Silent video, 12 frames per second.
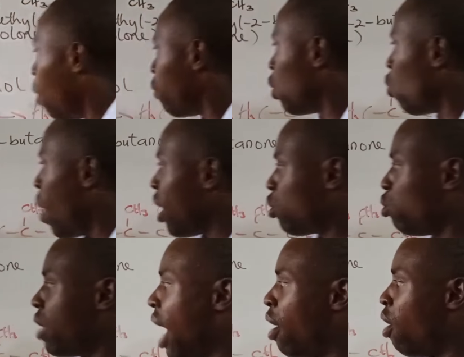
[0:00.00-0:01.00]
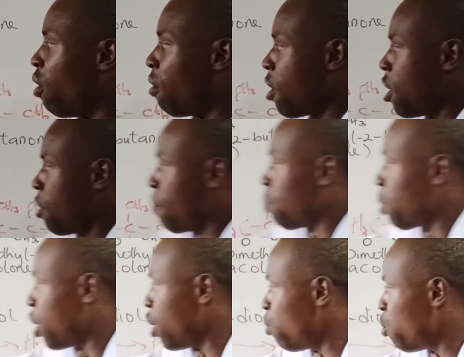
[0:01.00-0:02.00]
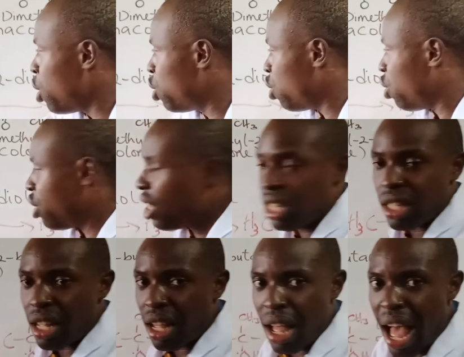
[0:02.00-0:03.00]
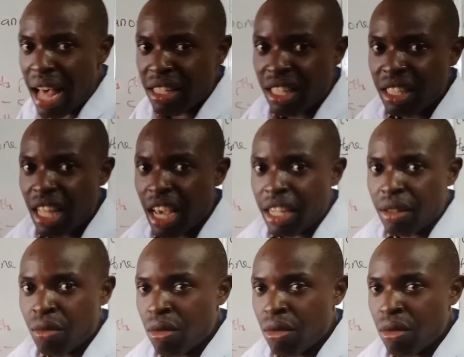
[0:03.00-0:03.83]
of the 1,2 diol, in which this acid there,